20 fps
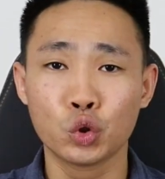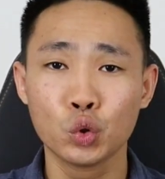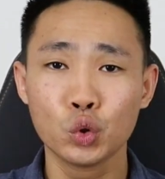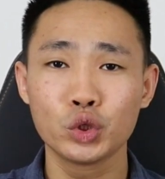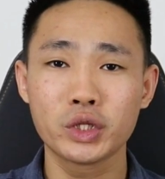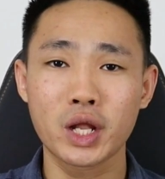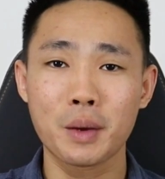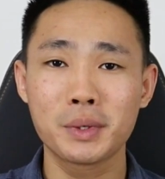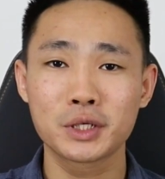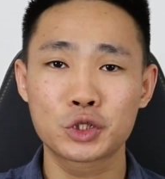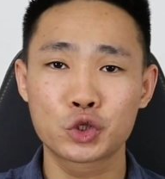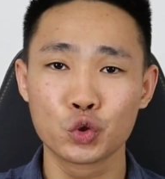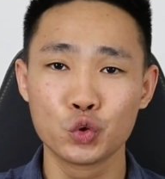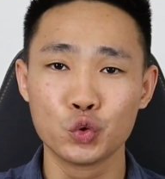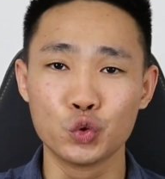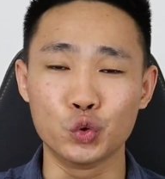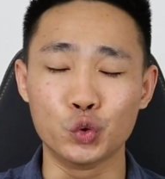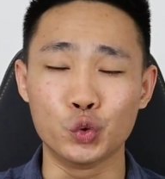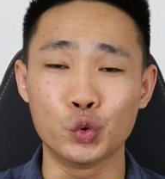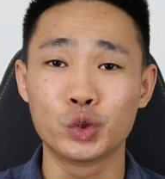Tool number
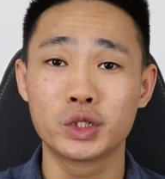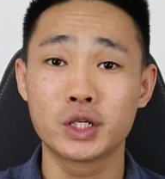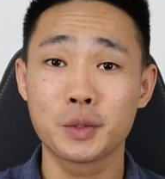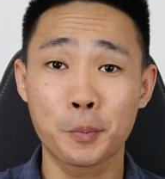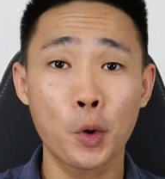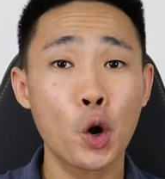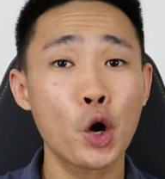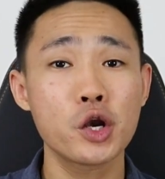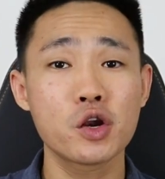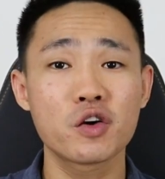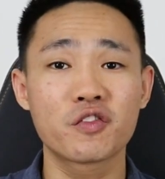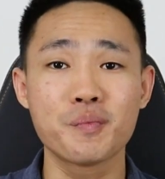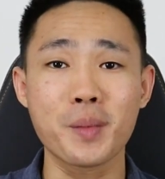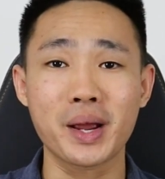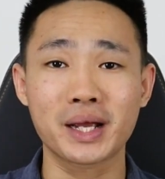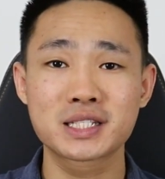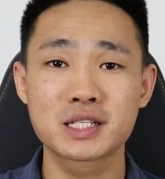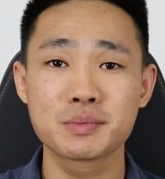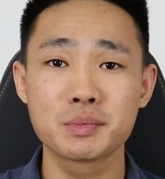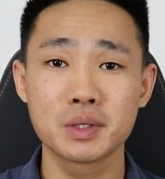2, the point of
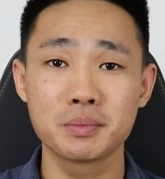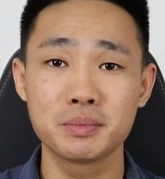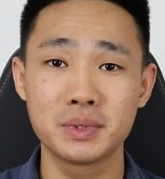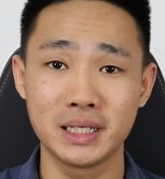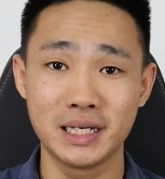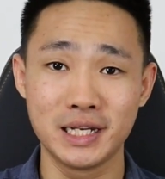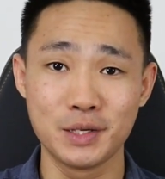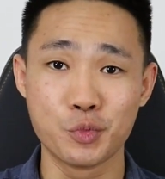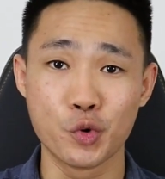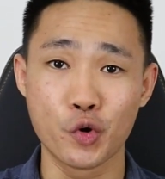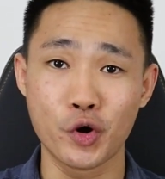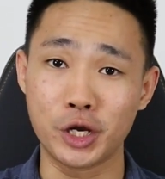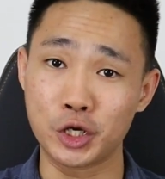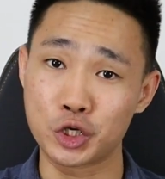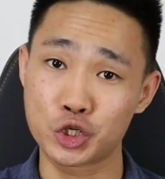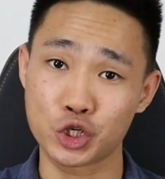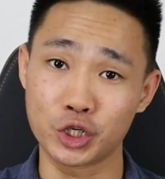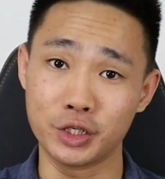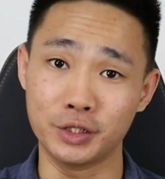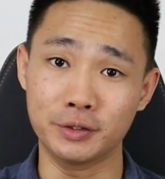maximum
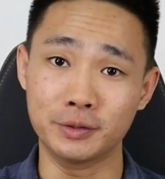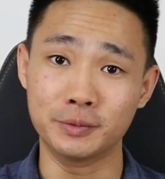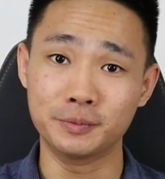deliberation.